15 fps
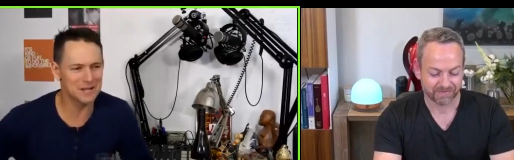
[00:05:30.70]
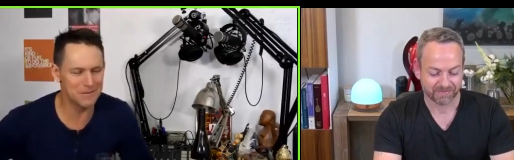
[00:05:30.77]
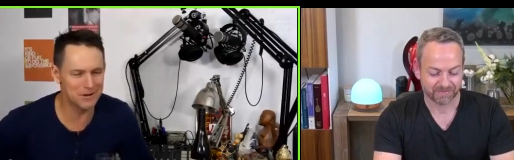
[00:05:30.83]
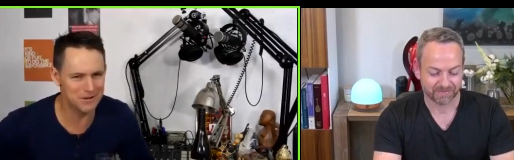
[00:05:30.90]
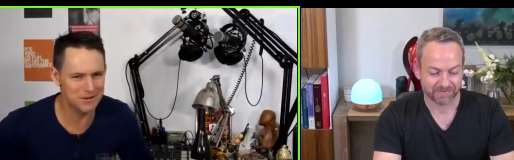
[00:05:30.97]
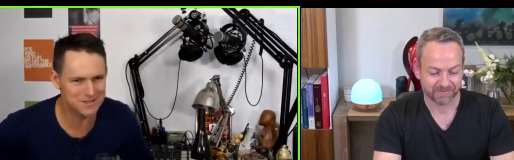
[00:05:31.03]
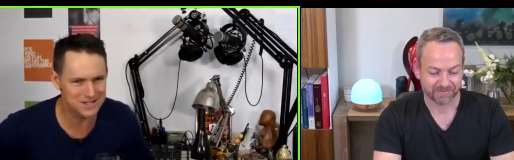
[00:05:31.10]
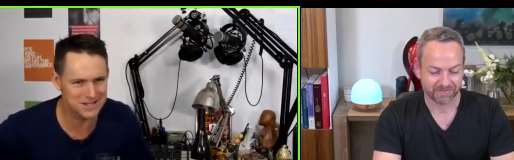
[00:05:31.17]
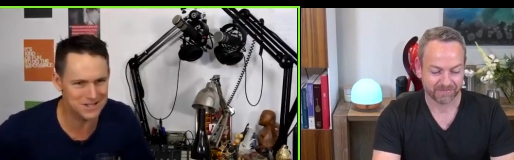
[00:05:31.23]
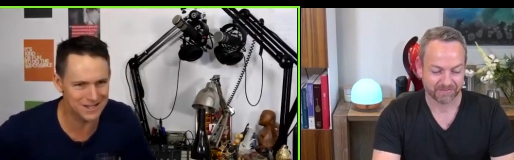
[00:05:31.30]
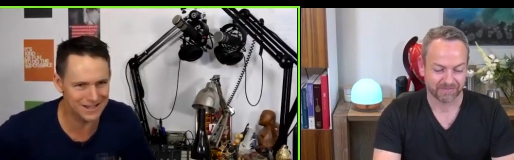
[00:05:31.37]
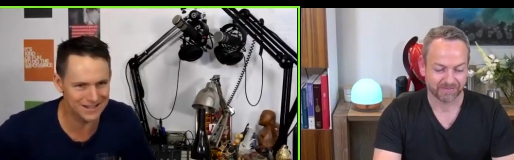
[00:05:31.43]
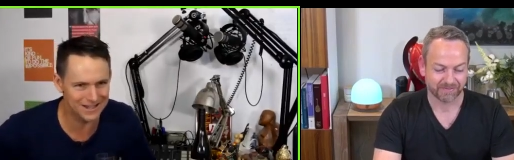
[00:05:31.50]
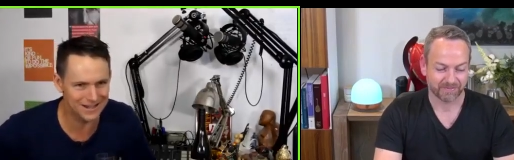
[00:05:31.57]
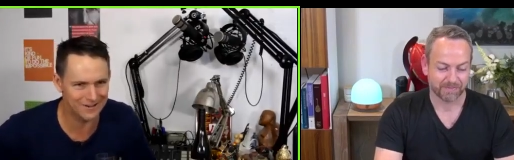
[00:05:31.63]
Speaker 1: says, yeah, yeah,
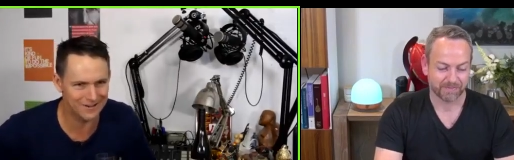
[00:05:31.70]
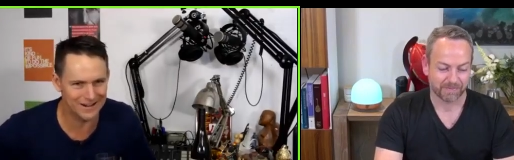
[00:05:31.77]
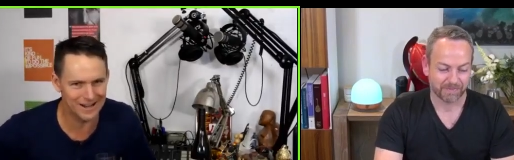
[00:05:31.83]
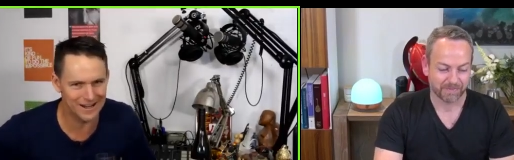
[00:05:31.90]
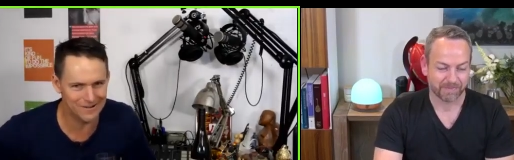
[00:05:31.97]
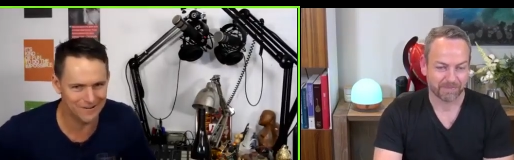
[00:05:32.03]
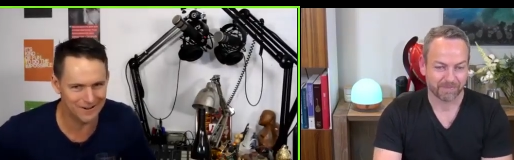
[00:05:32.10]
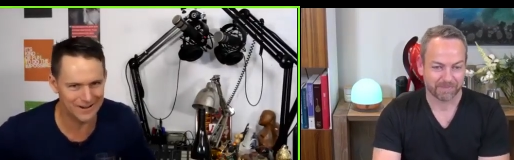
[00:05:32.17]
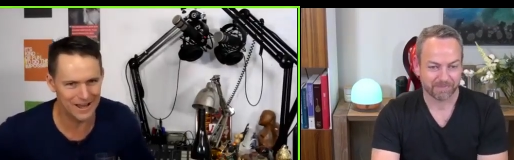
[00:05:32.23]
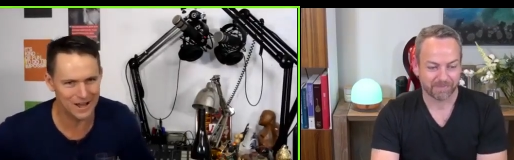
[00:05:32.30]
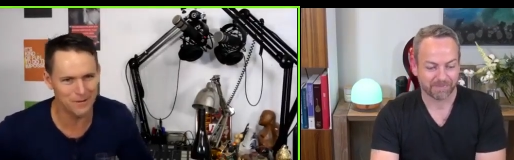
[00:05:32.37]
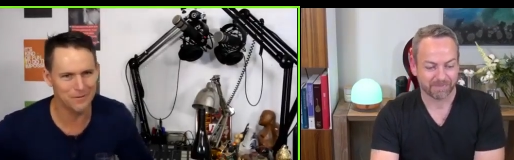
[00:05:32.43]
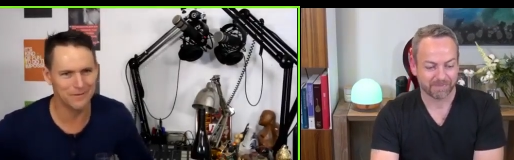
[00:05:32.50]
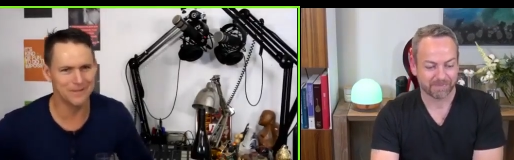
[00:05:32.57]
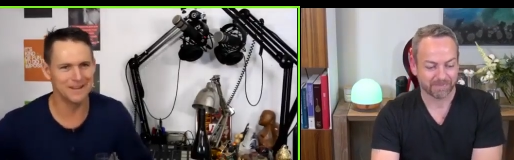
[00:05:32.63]
I know, I know, and
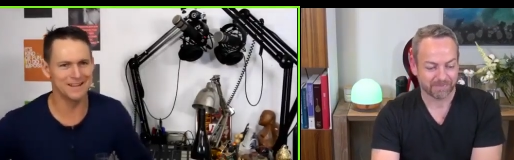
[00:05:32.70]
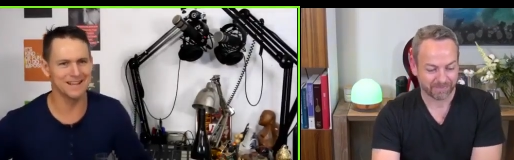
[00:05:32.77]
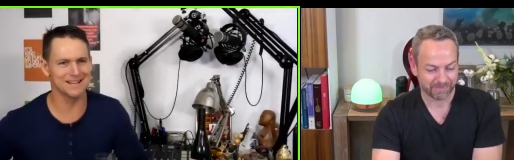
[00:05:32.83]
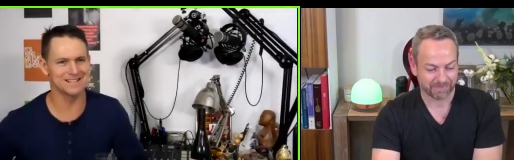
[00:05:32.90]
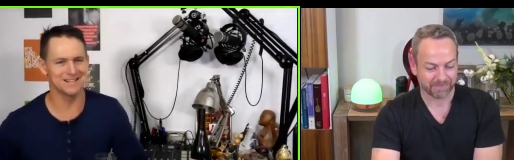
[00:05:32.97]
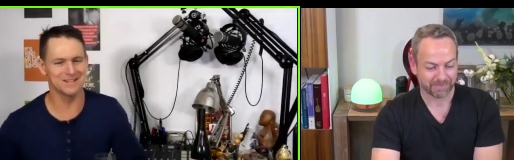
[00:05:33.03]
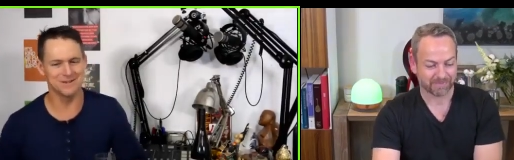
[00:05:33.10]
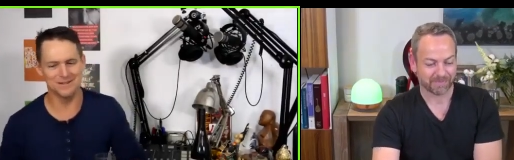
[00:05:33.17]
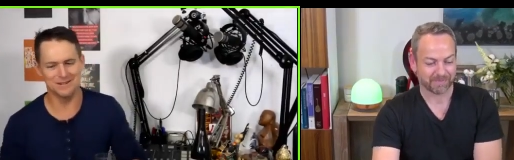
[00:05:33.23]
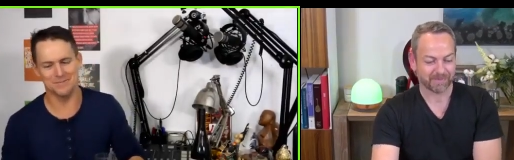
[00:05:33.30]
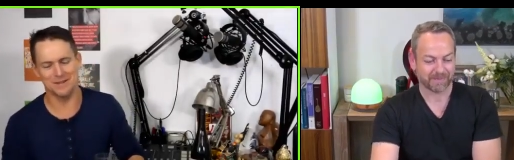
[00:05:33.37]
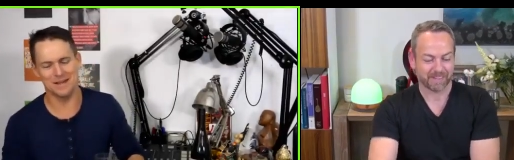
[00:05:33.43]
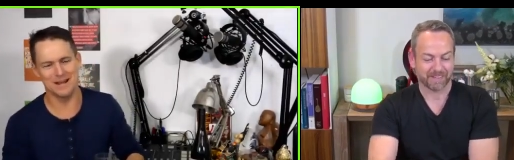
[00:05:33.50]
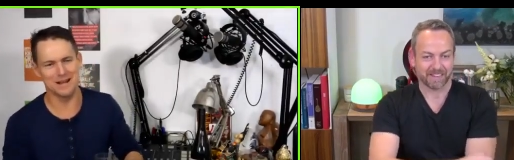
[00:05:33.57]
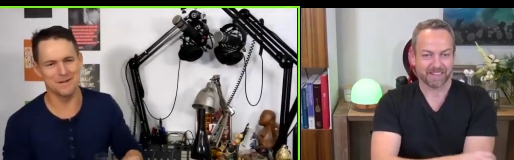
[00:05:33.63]
then doesn't do it?
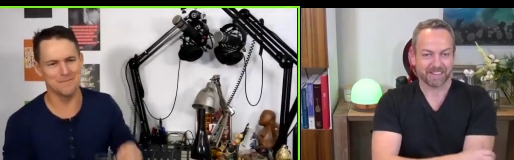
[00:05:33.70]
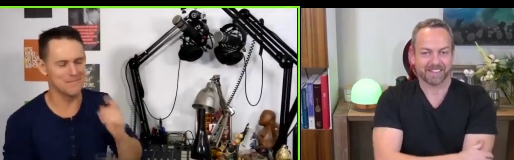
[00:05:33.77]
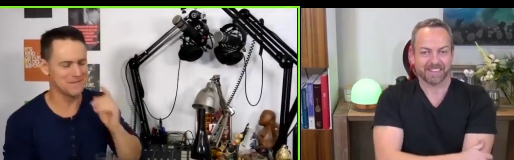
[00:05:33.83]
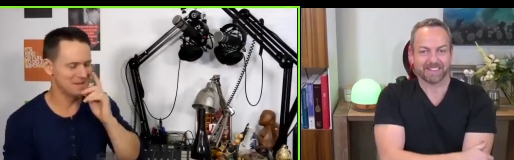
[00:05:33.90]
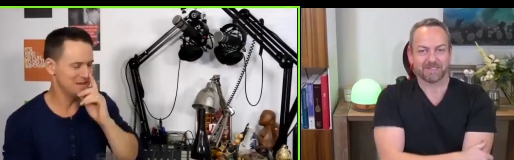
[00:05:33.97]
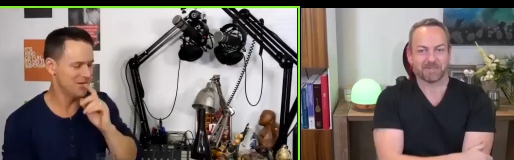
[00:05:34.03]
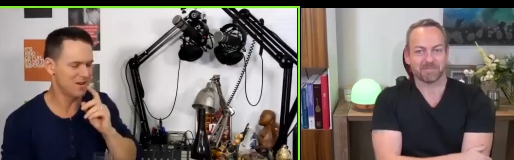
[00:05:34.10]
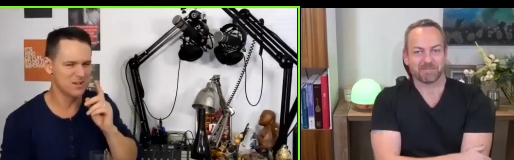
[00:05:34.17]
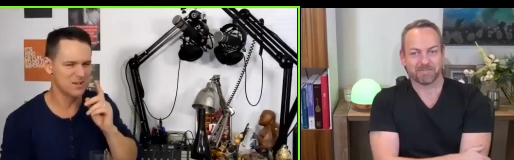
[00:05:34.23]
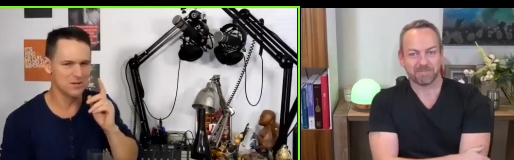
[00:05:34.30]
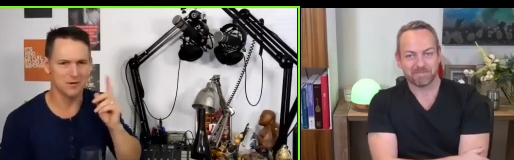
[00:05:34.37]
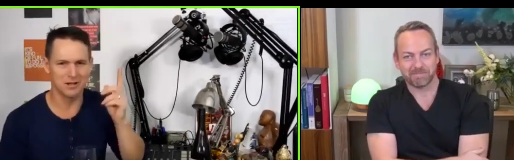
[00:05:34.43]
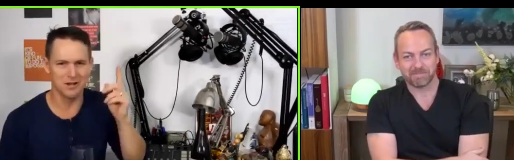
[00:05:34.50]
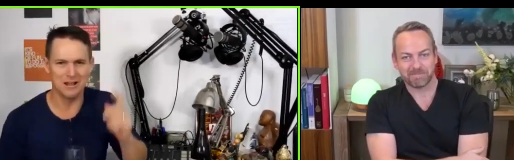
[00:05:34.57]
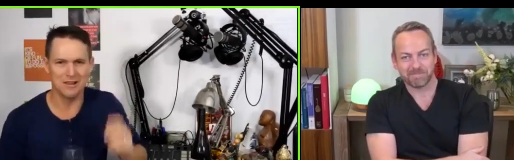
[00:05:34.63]
Um, you know, I knew a guy
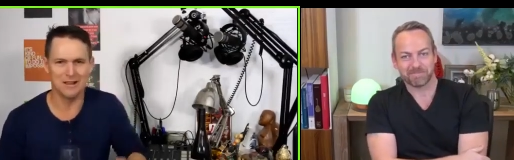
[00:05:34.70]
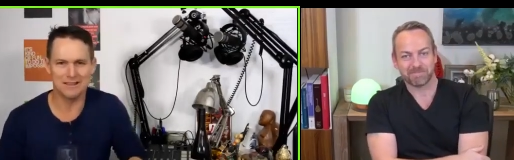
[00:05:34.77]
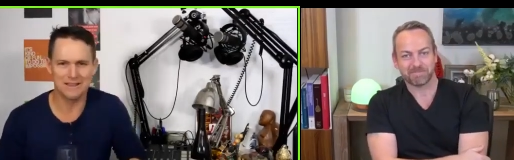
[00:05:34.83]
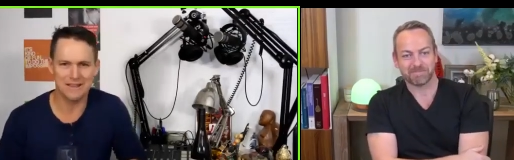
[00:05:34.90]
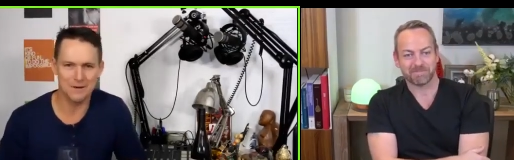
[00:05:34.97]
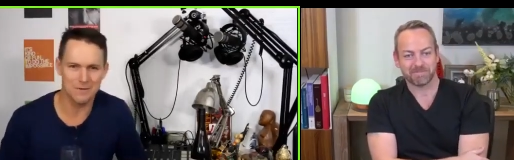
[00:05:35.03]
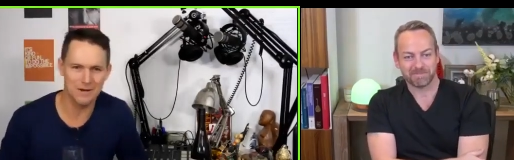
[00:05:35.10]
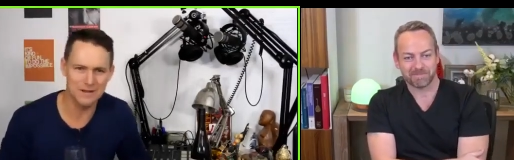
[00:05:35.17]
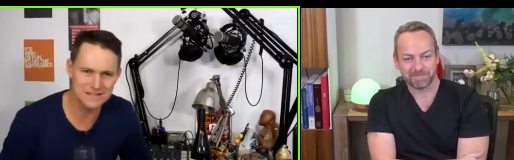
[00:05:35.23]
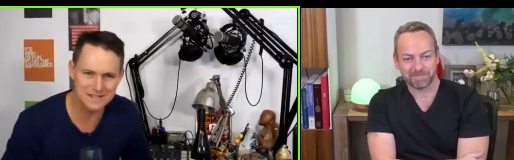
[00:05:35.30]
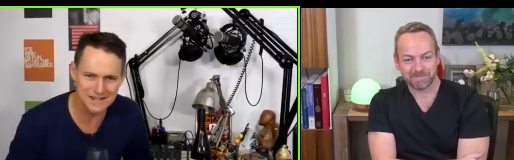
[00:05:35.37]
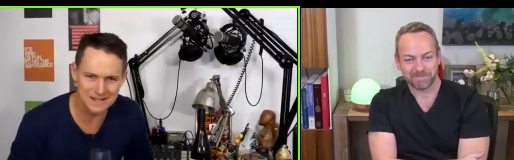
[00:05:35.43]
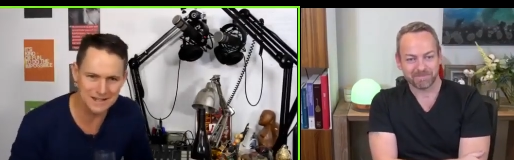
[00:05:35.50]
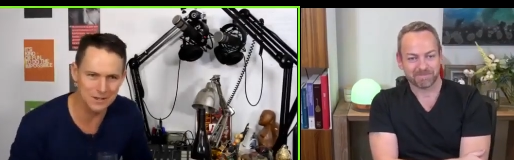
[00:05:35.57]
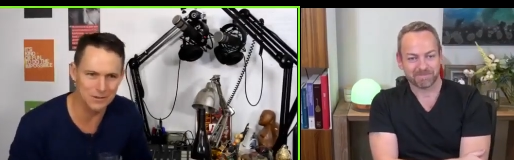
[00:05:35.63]
like that once. Uh, he
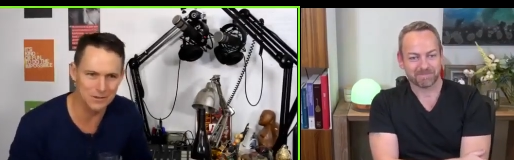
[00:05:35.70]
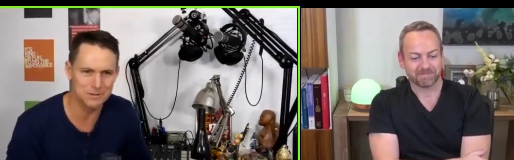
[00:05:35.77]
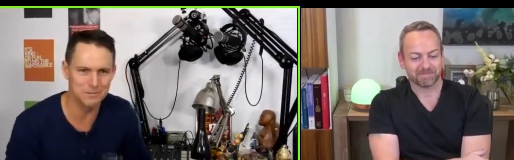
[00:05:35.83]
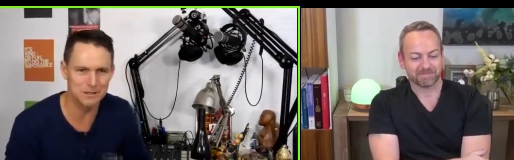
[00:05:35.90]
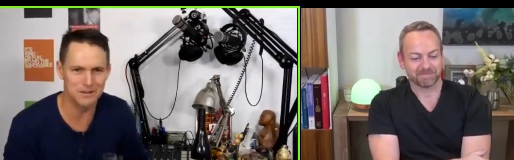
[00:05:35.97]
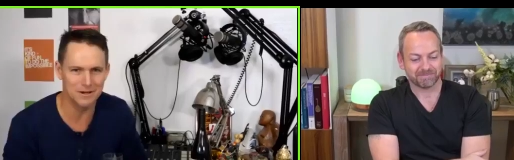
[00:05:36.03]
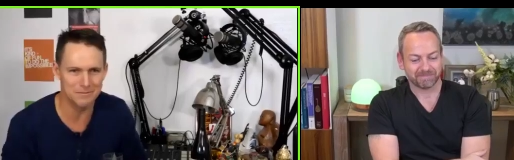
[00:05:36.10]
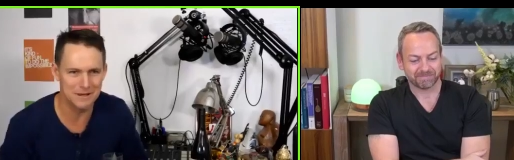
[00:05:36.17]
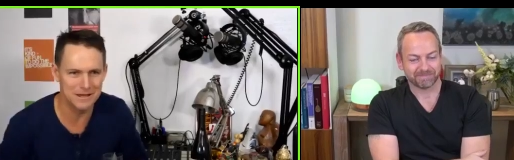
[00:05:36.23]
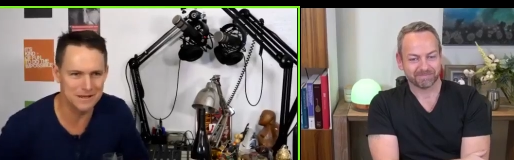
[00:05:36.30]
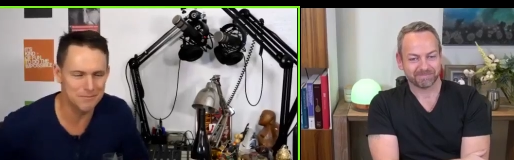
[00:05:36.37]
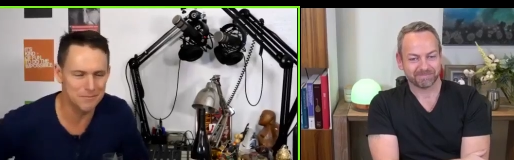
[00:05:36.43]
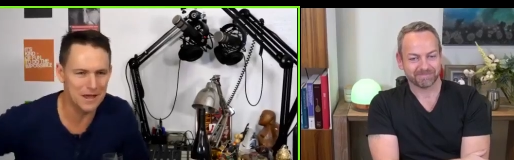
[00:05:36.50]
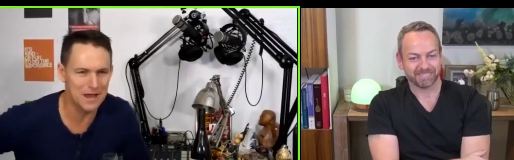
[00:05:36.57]
looked a bit like me. Um,